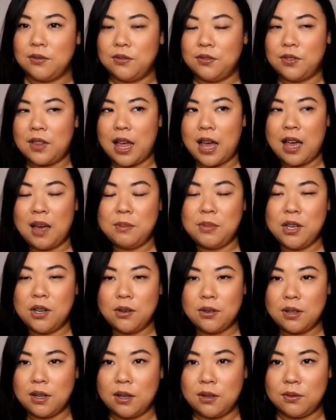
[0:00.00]
flab
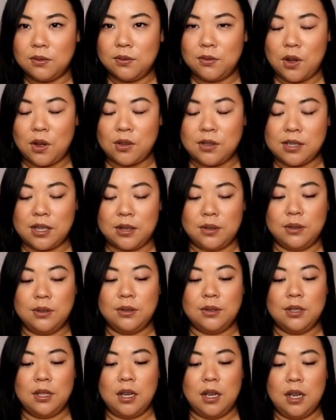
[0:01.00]
here that falls
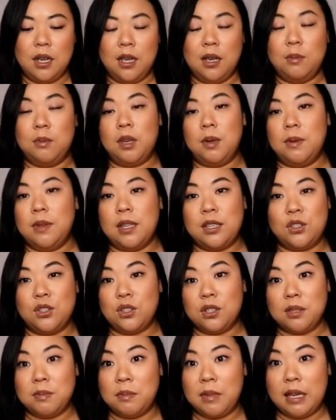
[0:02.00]
out. Maybe that's
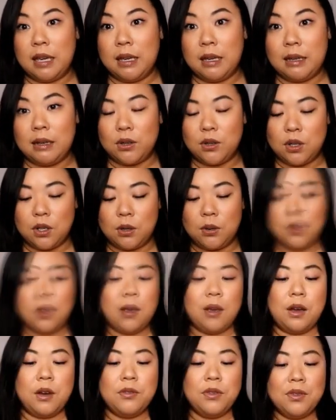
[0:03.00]
just me, I don't know.
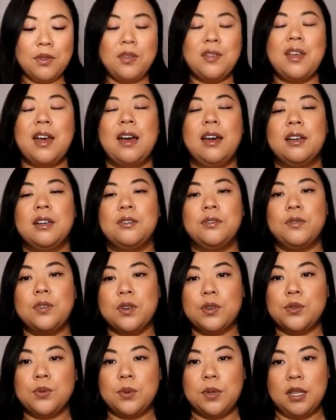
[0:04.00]
Other than that, it
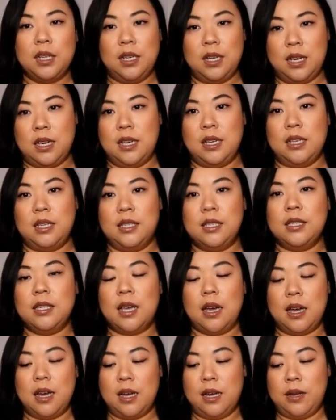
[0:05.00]
feels really nice.
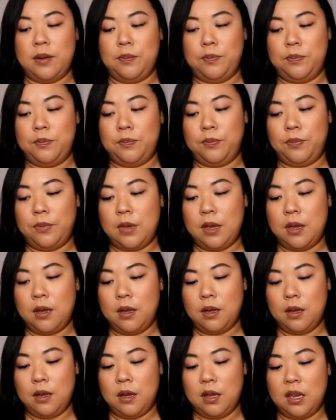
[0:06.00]

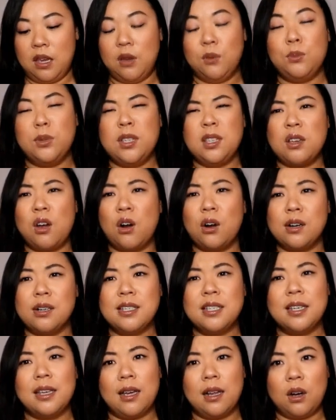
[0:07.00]
It was hard
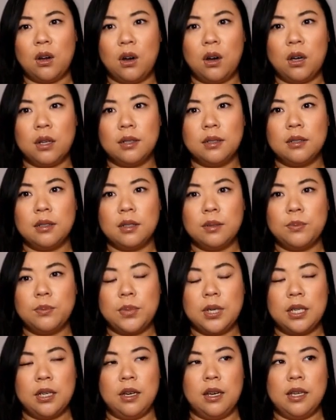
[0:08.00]
to get on,
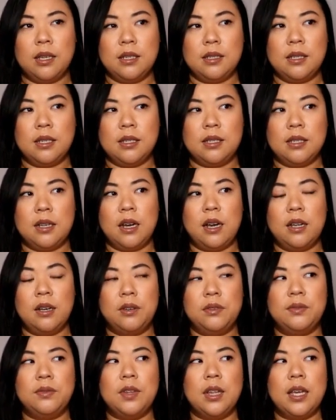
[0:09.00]
because it's kind
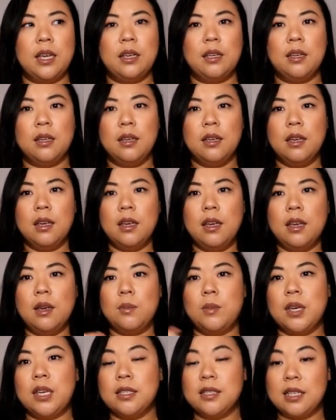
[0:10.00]
of like,
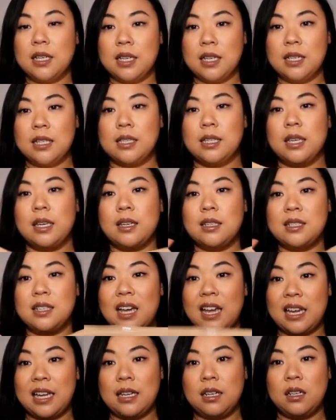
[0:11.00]
because it is like a
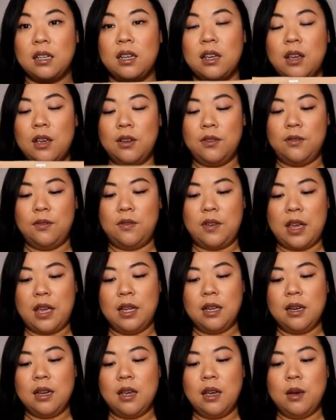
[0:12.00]
tight
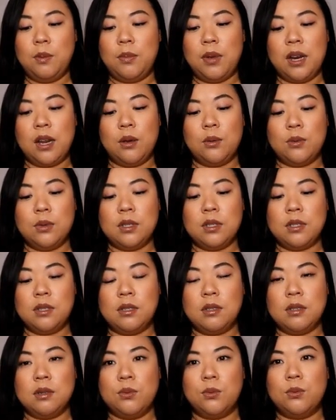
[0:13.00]
fit, but it
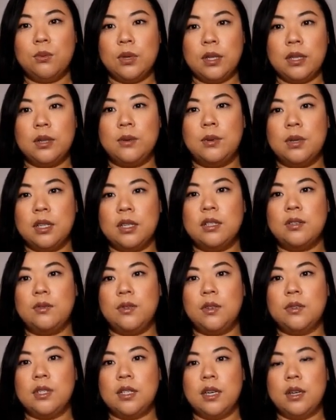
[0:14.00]
was really
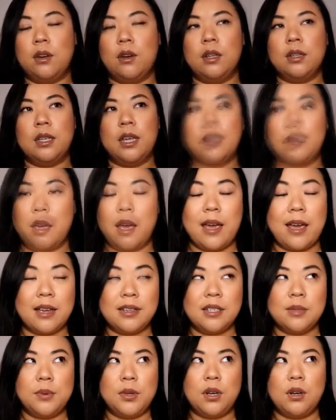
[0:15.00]
difficult to get on. Like I had
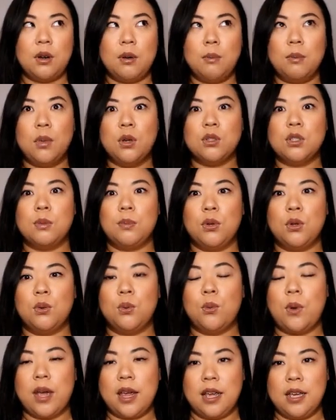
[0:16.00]
to put it on multiple
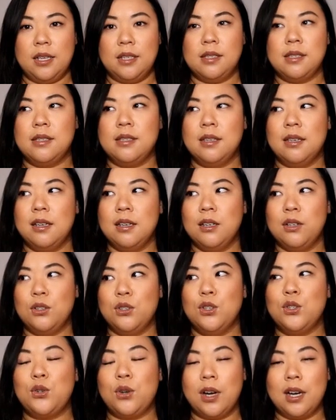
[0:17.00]
ways
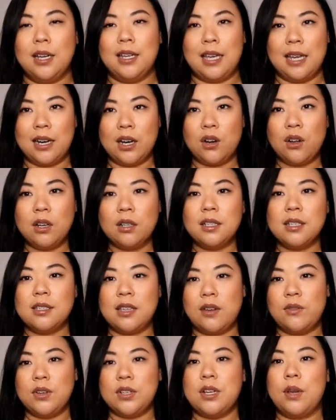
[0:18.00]
to try and get it on, because
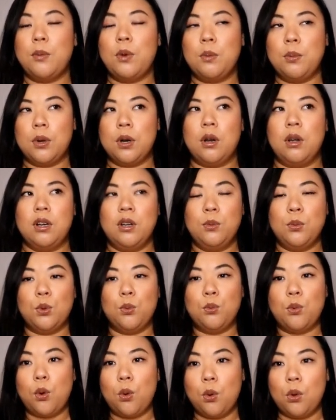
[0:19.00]
every time I put it on it would
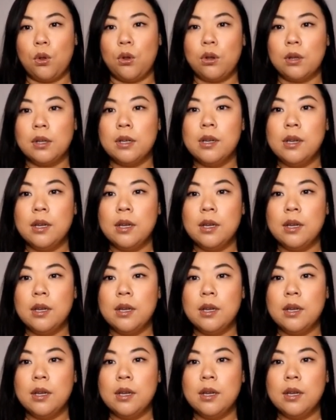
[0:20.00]
roll